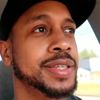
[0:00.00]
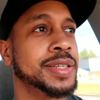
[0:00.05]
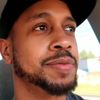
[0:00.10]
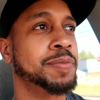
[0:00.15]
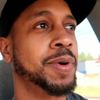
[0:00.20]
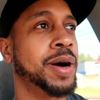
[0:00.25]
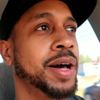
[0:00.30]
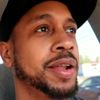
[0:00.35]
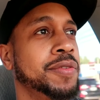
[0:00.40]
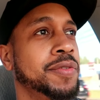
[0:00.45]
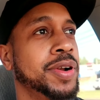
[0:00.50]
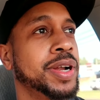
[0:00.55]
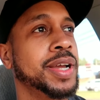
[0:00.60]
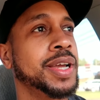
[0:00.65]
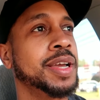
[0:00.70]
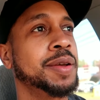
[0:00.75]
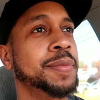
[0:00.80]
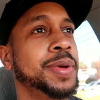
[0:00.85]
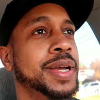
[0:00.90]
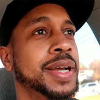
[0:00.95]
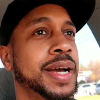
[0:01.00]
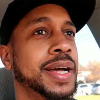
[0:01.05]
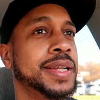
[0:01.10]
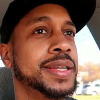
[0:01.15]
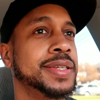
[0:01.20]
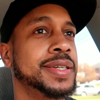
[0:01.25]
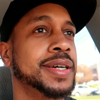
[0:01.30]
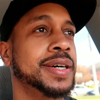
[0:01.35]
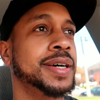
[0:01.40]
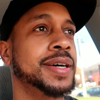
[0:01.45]
and Modern Red Hemi
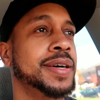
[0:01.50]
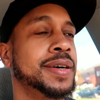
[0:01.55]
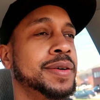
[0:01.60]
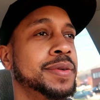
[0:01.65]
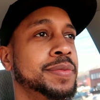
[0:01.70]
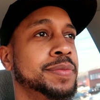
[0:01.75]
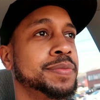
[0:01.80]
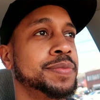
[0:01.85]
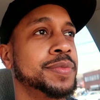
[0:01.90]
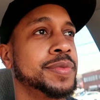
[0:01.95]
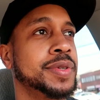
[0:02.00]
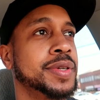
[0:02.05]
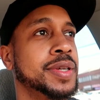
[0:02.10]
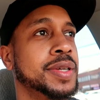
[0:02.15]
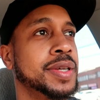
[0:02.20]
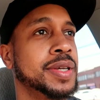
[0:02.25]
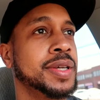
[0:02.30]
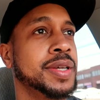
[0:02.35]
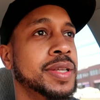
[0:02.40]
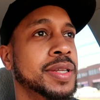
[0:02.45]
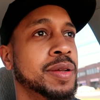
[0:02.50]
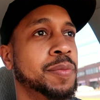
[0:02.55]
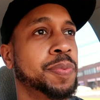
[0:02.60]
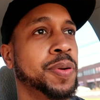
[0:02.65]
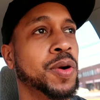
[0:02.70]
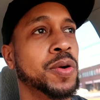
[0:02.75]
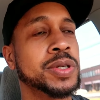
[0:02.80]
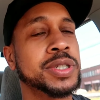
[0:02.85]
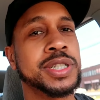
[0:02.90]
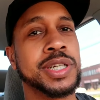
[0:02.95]
got the
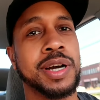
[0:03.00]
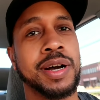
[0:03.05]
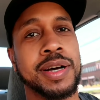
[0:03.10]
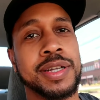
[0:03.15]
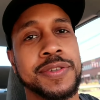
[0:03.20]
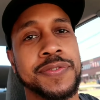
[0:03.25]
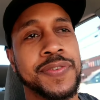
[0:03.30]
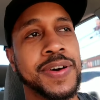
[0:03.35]
Pro Charge